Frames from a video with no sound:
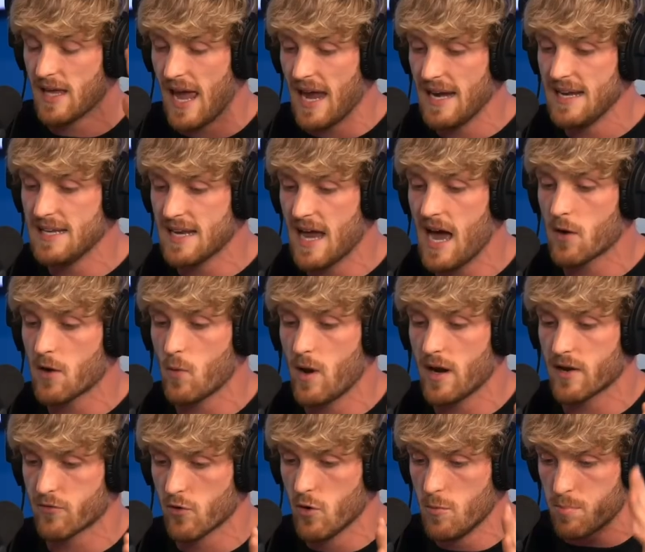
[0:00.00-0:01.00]
any
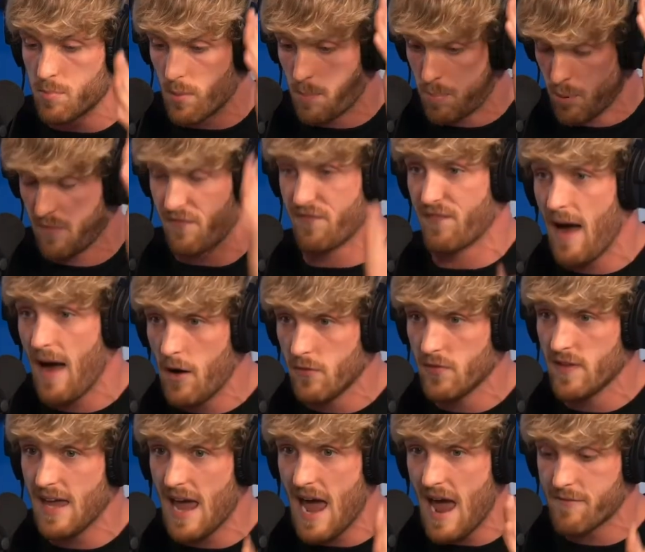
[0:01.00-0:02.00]
non-white group but
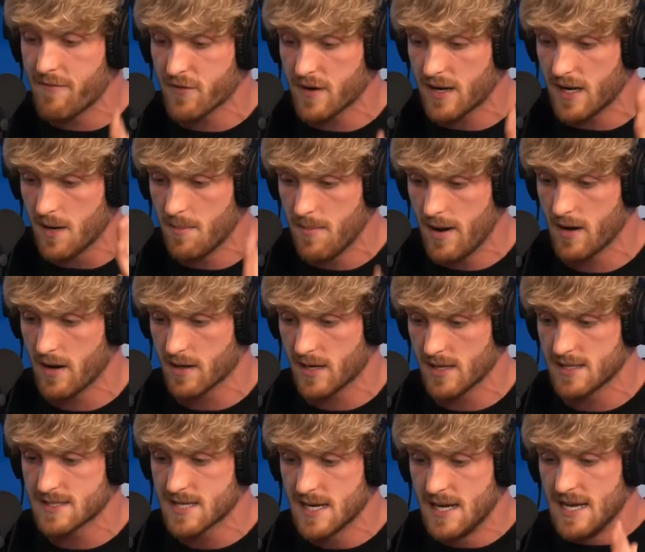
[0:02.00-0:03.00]
profoundly African
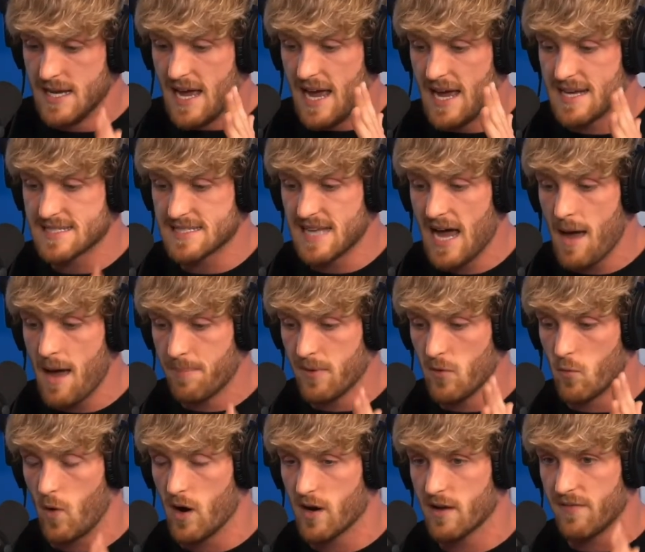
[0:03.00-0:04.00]
Americans, has not
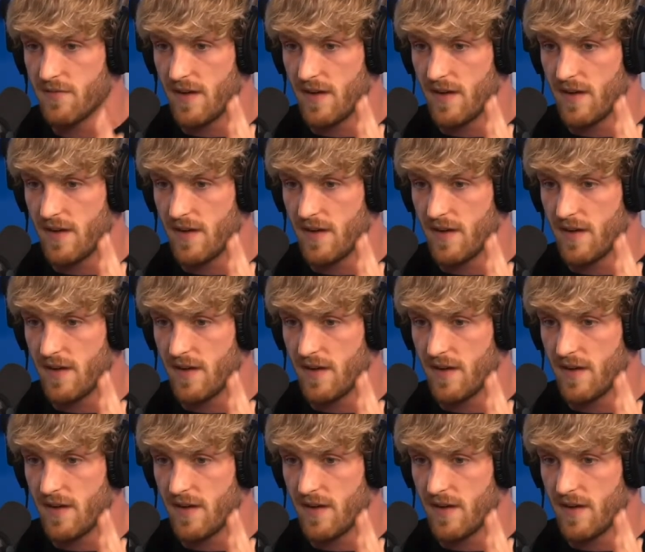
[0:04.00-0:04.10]
been one of